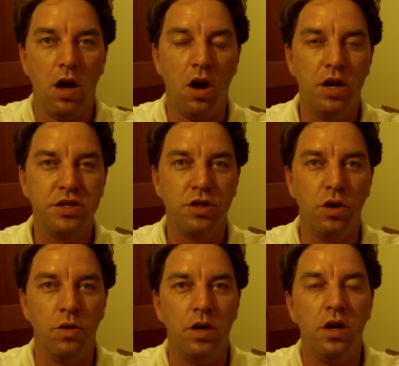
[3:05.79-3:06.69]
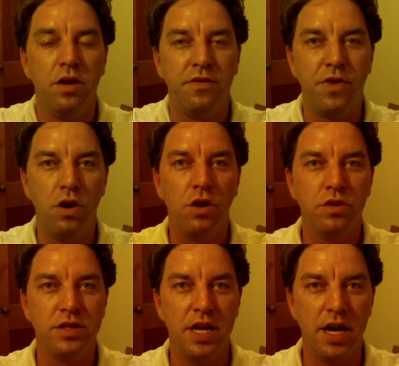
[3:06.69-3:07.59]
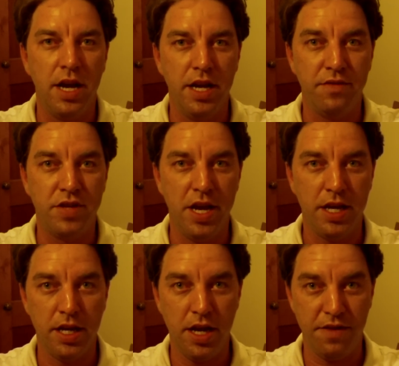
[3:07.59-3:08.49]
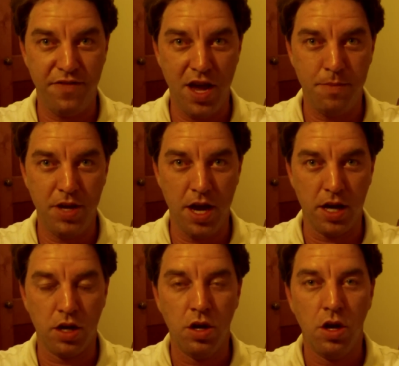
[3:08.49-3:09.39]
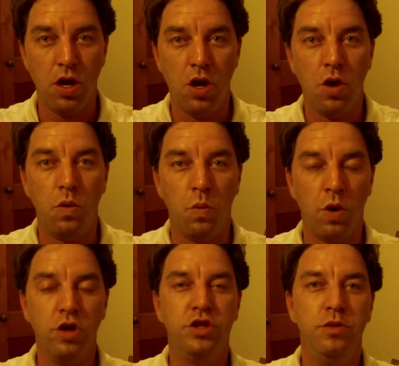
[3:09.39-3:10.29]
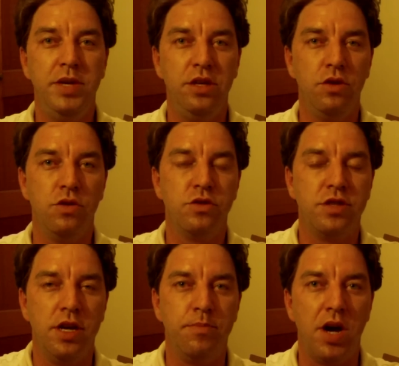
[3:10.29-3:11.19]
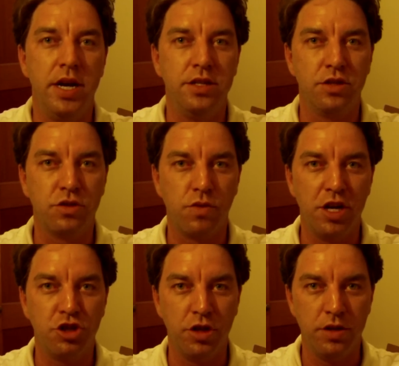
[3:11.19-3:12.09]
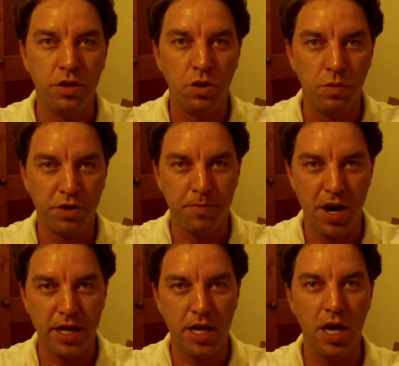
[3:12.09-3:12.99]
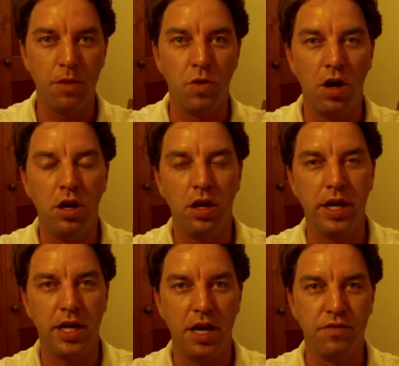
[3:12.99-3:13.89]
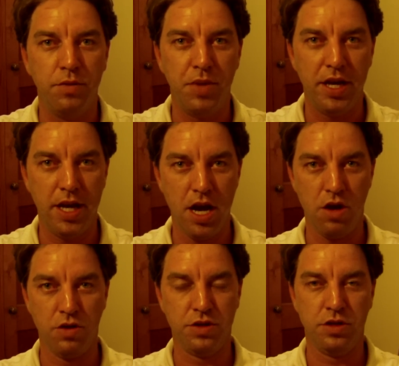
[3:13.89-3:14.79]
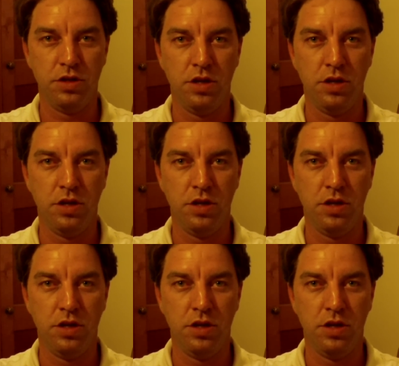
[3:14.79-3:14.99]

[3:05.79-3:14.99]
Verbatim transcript: Also, photos that I have taken at FABAIC were to be used at my discretion with my camera like everybody else.